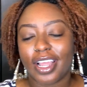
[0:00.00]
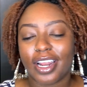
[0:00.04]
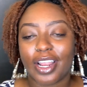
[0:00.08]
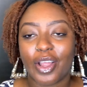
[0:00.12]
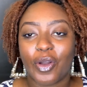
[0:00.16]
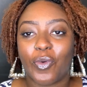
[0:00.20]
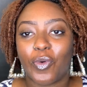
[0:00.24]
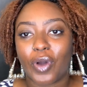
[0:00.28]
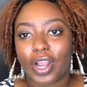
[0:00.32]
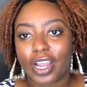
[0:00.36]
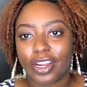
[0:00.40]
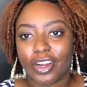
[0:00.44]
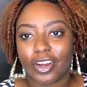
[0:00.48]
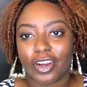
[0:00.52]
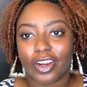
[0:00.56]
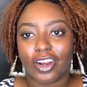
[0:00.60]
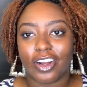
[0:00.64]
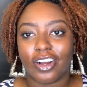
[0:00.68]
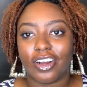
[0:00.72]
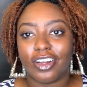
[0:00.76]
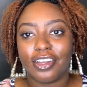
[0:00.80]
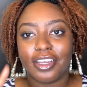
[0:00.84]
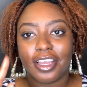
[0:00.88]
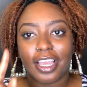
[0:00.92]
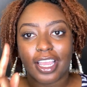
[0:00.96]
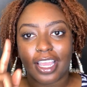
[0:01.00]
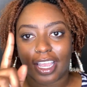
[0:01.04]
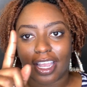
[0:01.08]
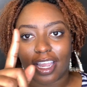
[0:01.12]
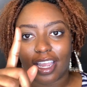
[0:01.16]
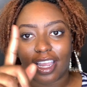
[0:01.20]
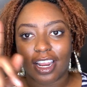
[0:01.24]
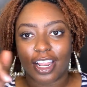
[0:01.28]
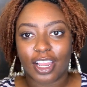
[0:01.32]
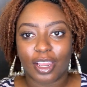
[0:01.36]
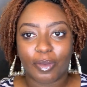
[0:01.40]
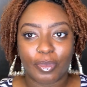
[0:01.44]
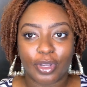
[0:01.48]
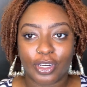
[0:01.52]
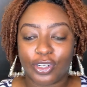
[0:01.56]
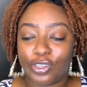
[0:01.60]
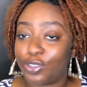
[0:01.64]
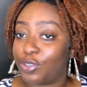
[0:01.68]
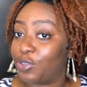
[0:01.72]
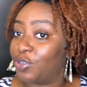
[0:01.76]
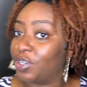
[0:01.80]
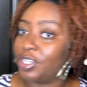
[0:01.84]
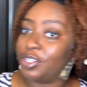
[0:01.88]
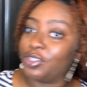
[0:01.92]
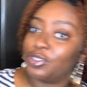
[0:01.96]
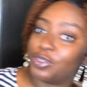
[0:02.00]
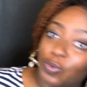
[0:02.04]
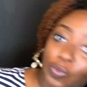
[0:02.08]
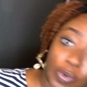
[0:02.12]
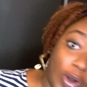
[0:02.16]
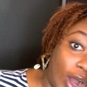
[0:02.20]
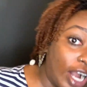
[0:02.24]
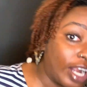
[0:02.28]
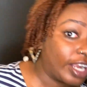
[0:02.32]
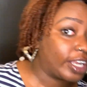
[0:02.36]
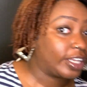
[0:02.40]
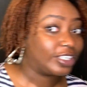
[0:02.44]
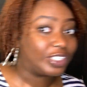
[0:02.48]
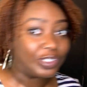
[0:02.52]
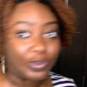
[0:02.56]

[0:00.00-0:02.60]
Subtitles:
had that white girl in elementary school that used to walk and